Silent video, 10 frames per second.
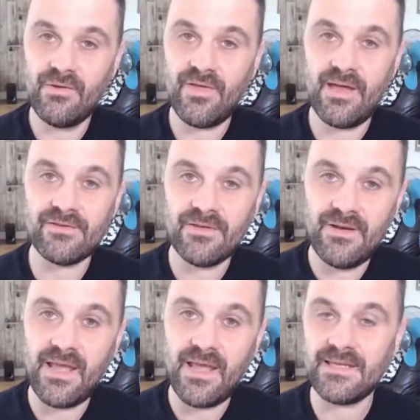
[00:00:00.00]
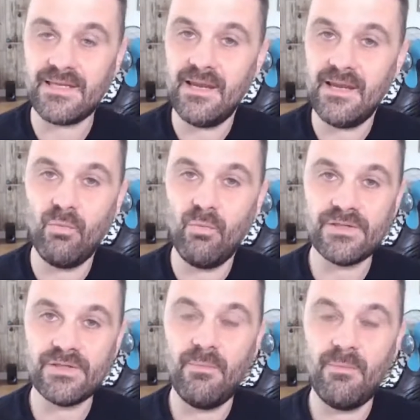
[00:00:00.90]
2018
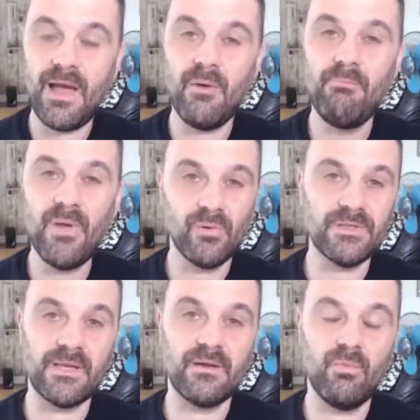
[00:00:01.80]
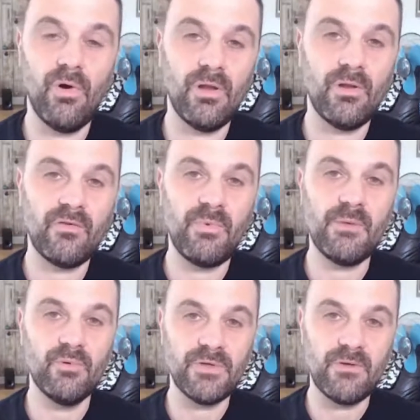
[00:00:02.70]
was about building. What a lot of
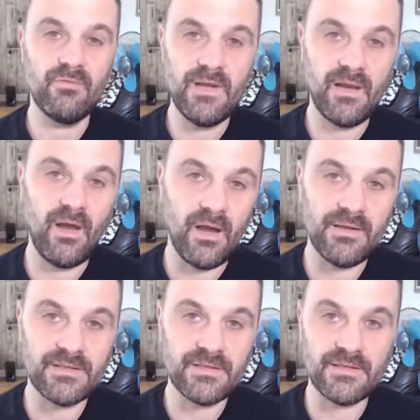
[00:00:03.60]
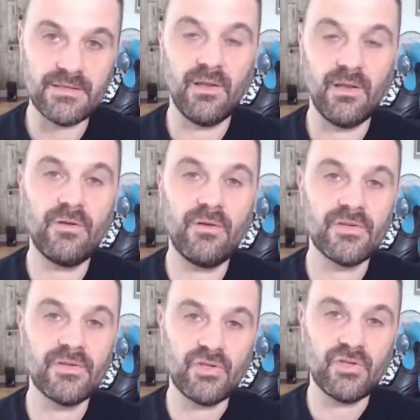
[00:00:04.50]
people don't realize is a lot of
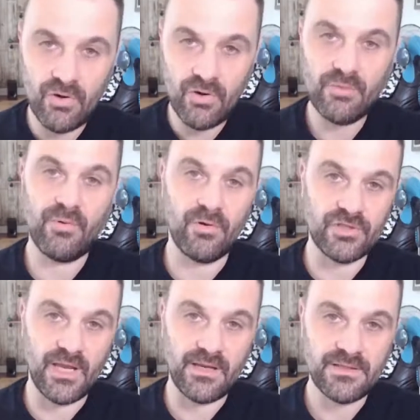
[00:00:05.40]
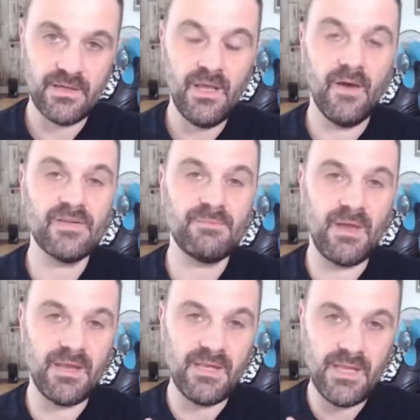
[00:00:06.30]
the strong projects have
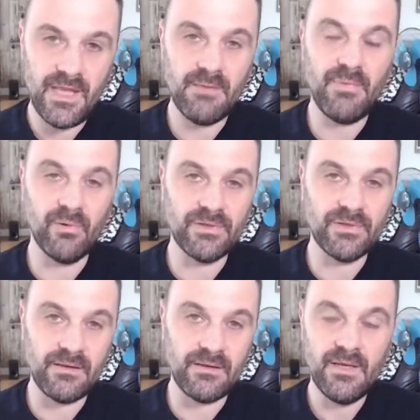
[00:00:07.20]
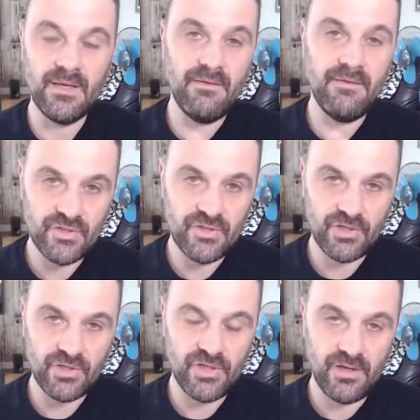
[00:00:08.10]
spent a year building
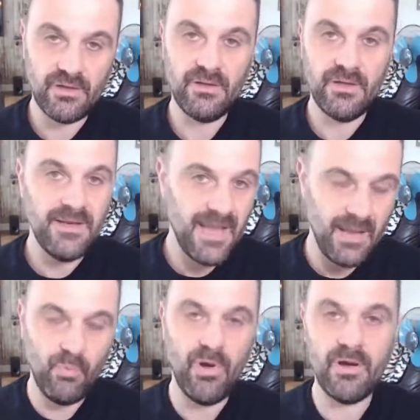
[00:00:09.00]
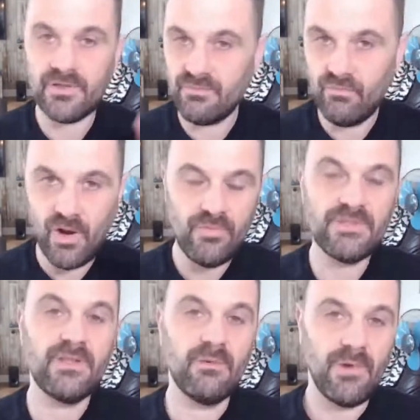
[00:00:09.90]
infrastructure, networks,
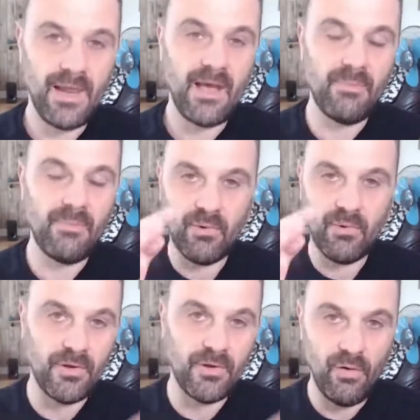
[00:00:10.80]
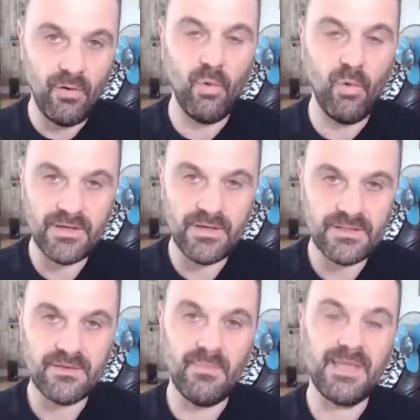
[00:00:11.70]
roads that will allow people on and off,
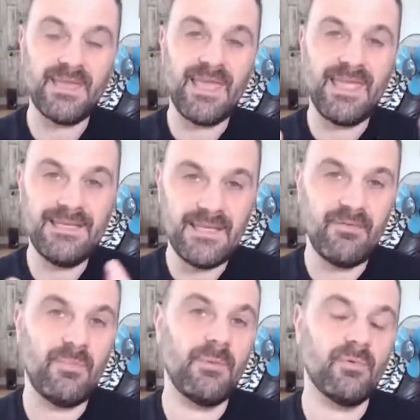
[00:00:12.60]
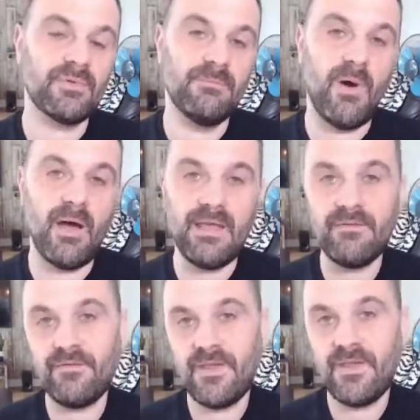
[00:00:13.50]
wallets that make it easy for people to buy
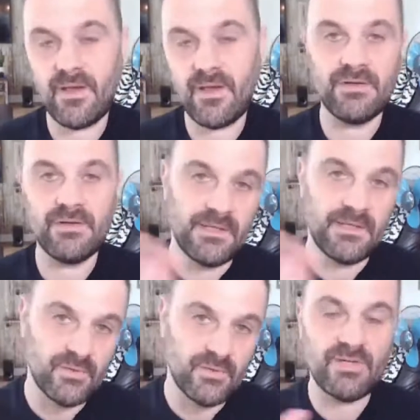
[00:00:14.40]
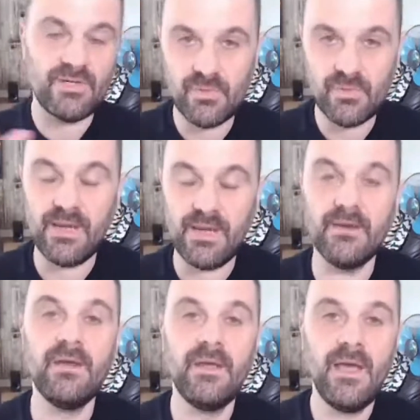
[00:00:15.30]
in fiat currency and switch
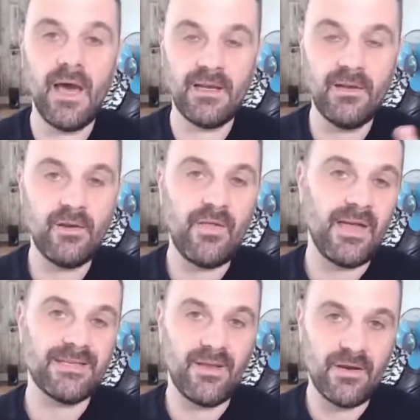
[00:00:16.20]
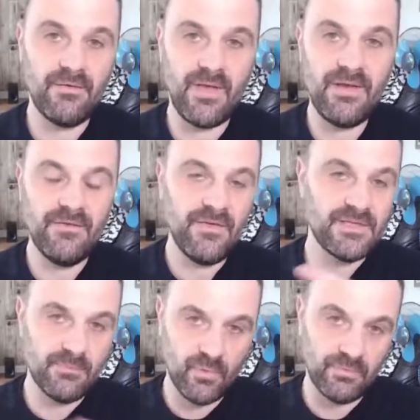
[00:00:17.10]
between. And a lot of that is kind of
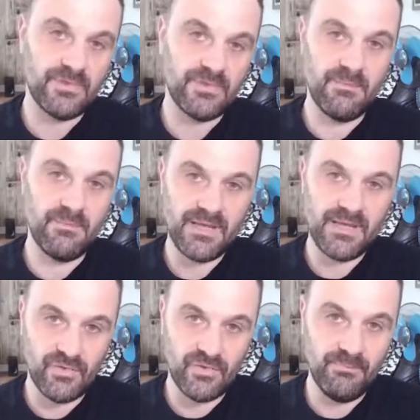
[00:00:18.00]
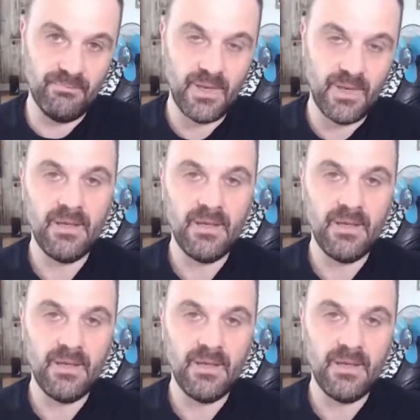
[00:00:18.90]
invisible to the mainstream.